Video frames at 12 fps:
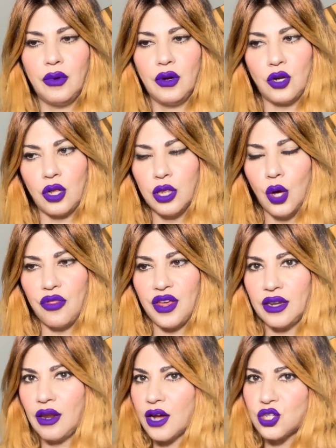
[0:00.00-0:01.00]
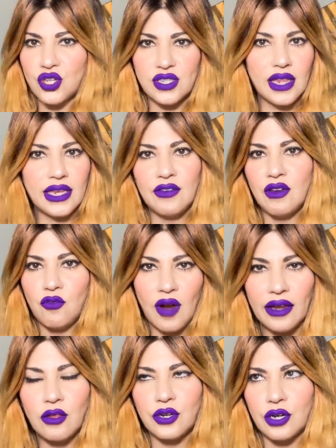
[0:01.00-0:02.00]
clothing, not just like even
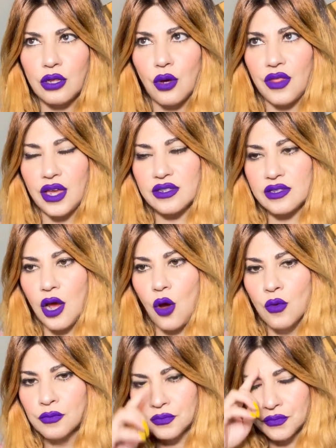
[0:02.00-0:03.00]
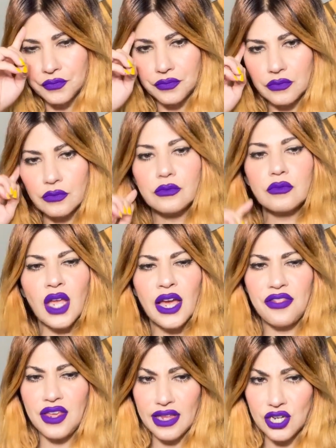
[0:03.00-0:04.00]
regular clothing. So I
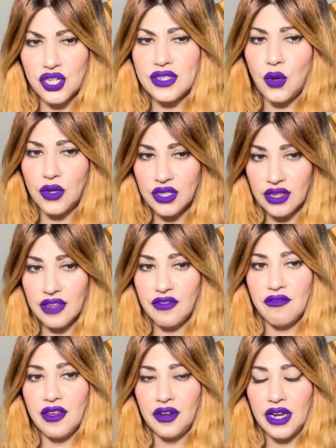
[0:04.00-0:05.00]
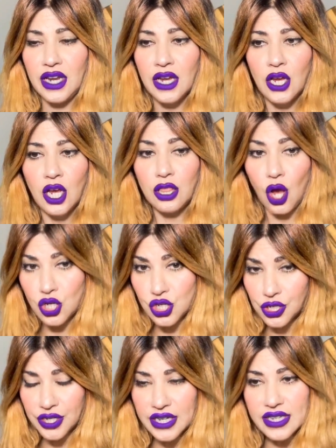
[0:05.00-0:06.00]
think like she's going to live a very
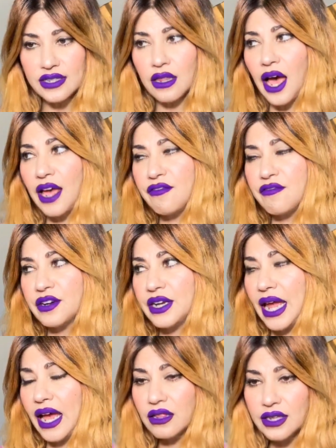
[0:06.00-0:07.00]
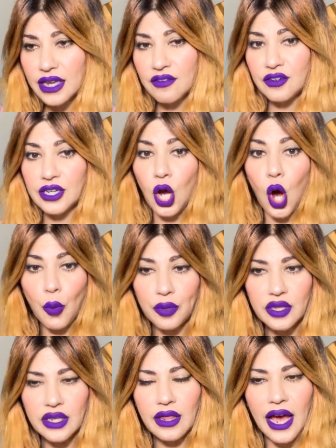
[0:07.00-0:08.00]
luxurious life, very elegant, very
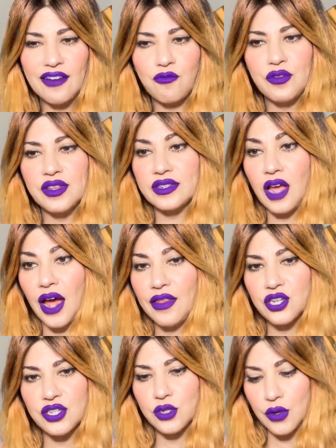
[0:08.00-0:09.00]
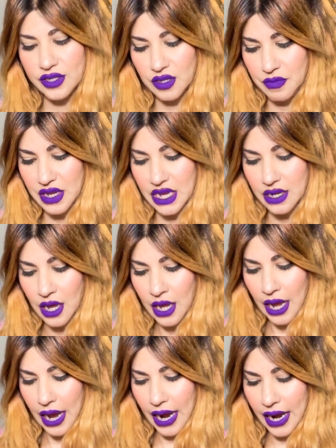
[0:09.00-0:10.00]
opulent life with this guy that she's going to meet,
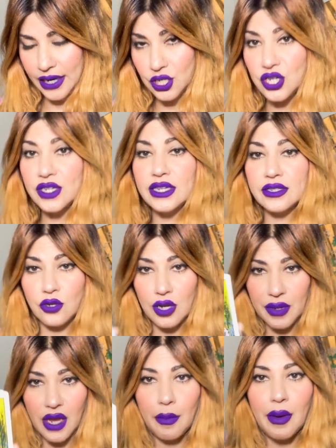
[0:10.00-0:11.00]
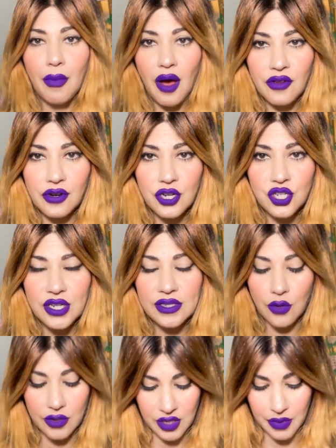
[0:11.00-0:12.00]
and she is going to become a mother. She's
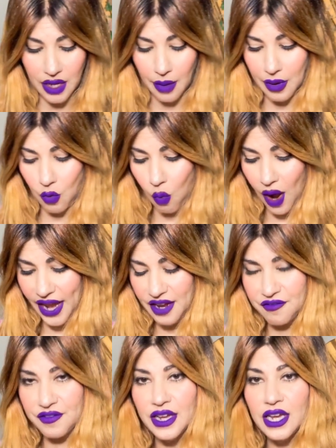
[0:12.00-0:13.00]
going to become a wife.